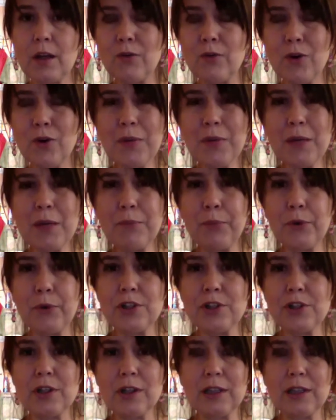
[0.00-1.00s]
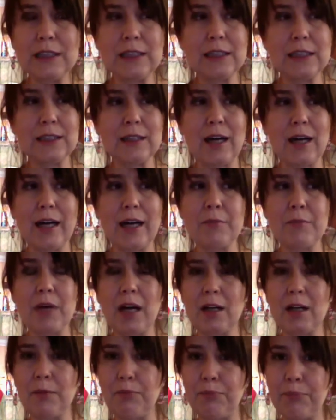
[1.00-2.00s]
For me personally, I am
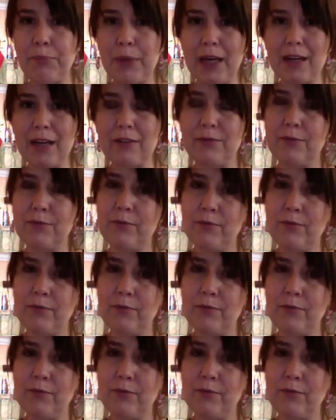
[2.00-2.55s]
not a big